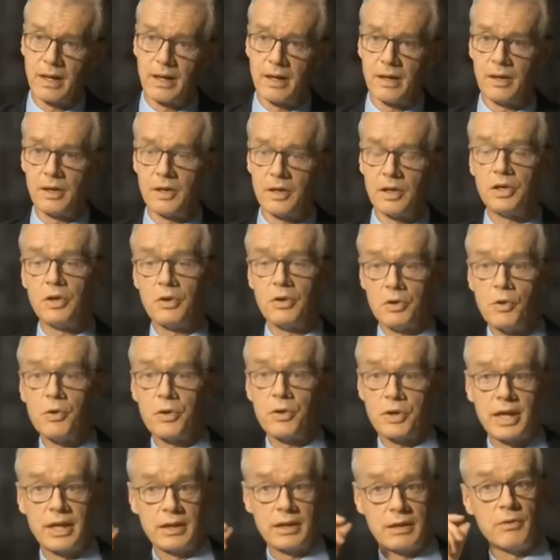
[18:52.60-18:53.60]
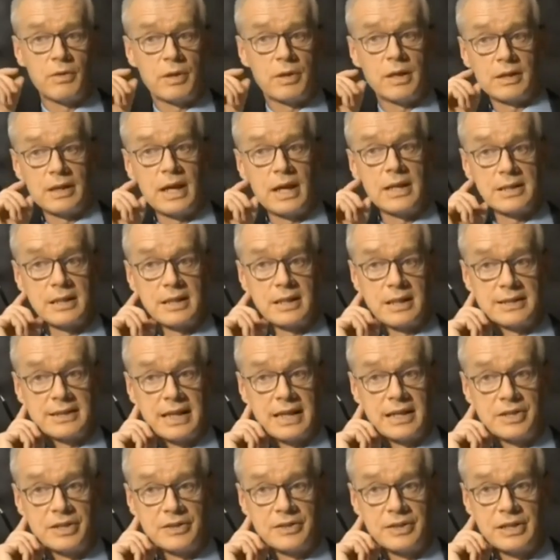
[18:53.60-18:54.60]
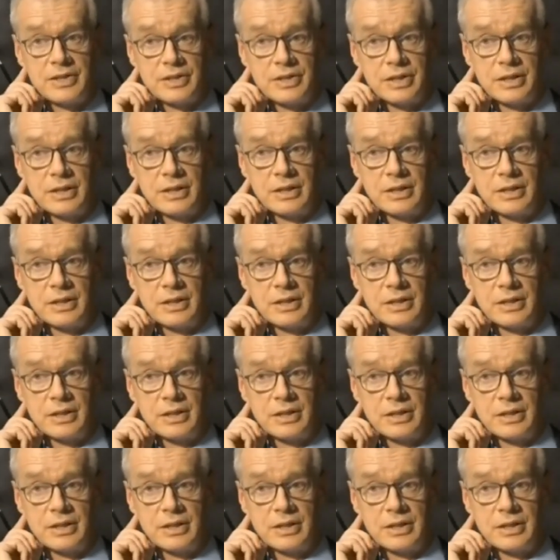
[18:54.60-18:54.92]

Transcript: You think that's an exaggeration?